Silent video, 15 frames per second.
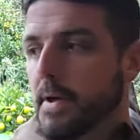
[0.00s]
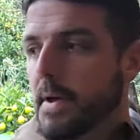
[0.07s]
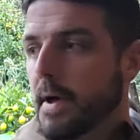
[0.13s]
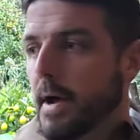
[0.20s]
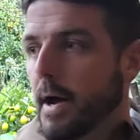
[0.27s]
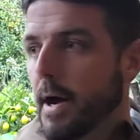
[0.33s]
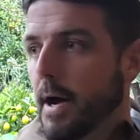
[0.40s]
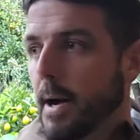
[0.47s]

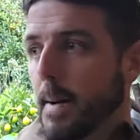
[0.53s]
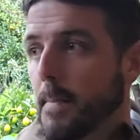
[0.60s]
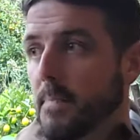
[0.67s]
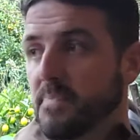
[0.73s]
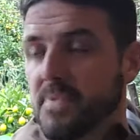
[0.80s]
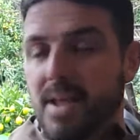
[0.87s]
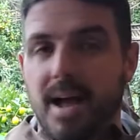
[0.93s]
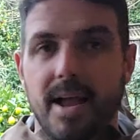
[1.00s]

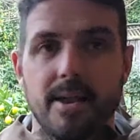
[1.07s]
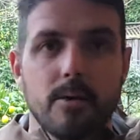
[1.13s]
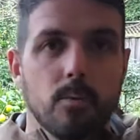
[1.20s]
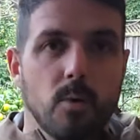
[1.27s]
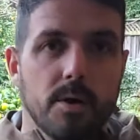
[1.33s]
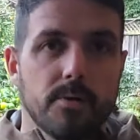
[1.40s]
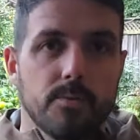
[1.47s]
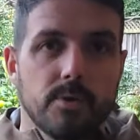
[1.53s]
I didn't
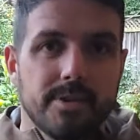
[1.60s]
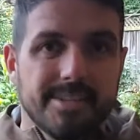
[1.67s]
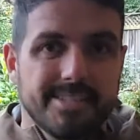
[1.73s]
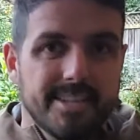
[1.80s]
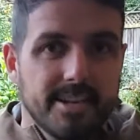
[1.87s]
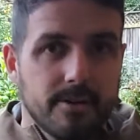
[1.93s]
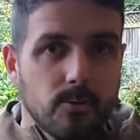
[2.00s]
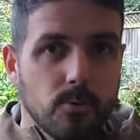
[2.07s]
want to really
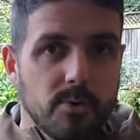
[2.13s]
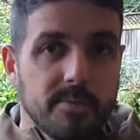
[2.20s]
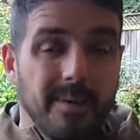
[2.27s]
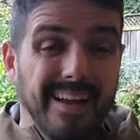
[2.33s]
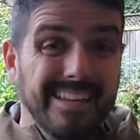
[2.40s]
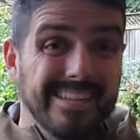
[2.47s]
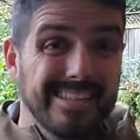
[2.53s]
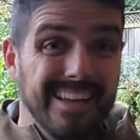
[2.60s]
tinker with my
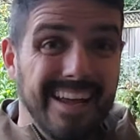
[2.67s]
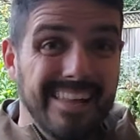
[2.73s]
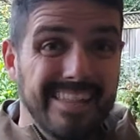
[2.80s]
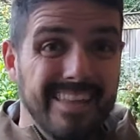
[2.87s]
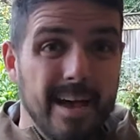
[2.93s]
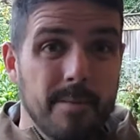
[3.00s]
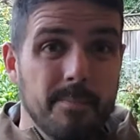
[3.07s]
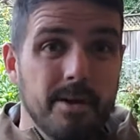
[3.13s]
sight
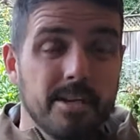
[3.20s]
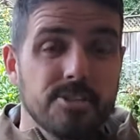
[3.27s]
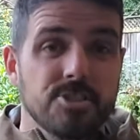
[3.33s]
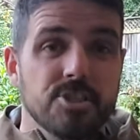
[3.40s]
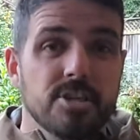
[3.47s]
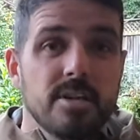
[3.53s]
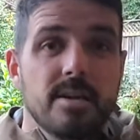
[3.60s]
that much,